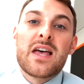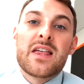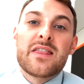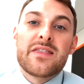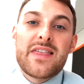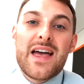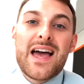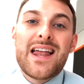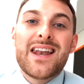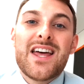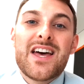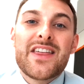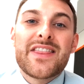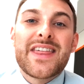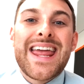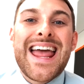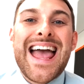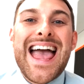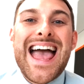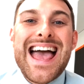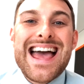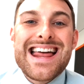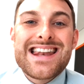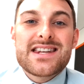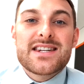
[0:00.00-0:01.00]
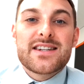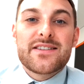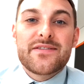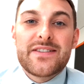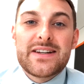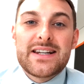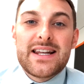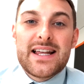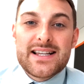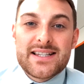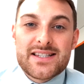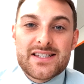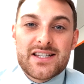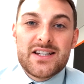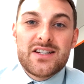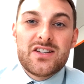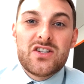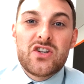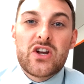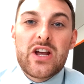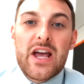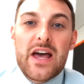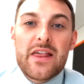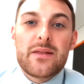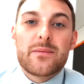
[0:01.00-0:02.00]
Then at the end of the lesson,
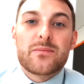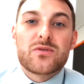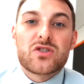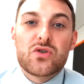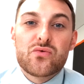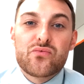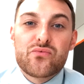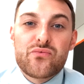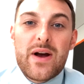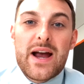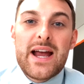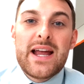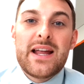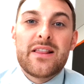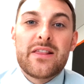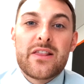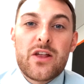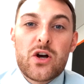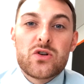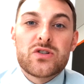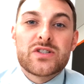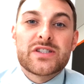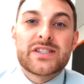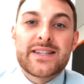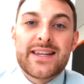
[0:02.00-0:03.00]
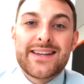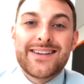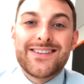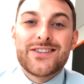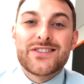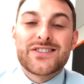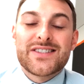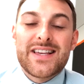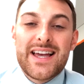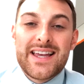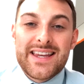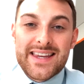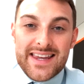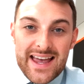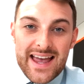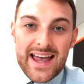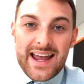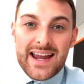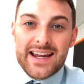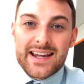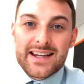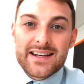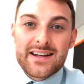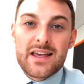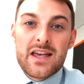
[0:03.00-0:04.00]
you get them to rate those skills
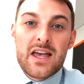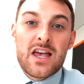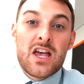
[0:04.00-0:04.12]
again.